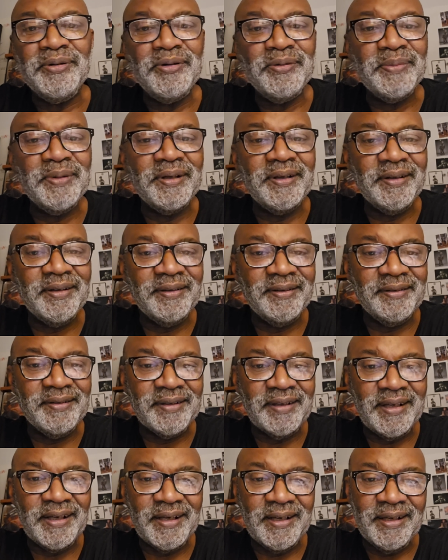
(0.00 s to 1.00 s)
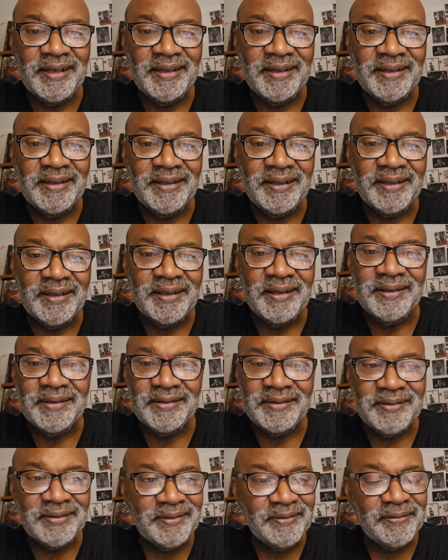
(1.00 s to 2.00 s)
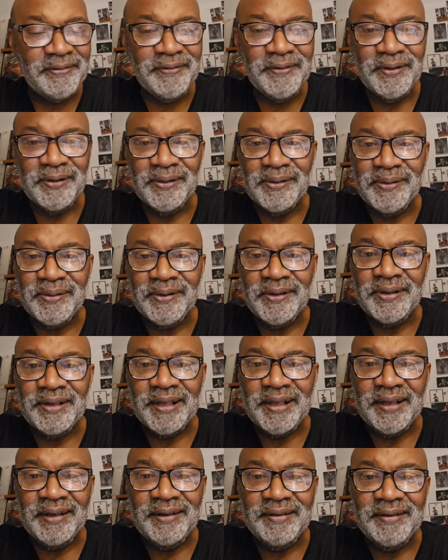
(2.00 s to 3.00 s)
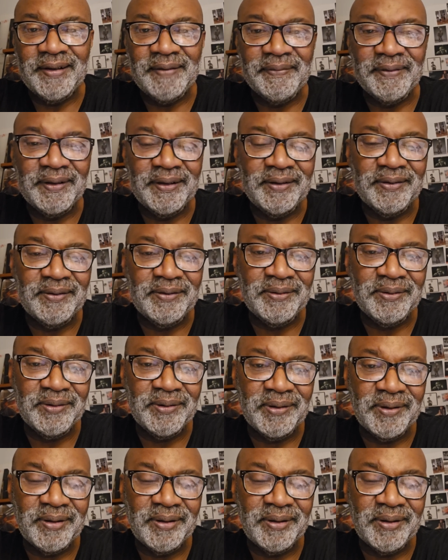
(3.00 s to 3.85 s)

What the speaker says: Pumas, and it's full on late 70s New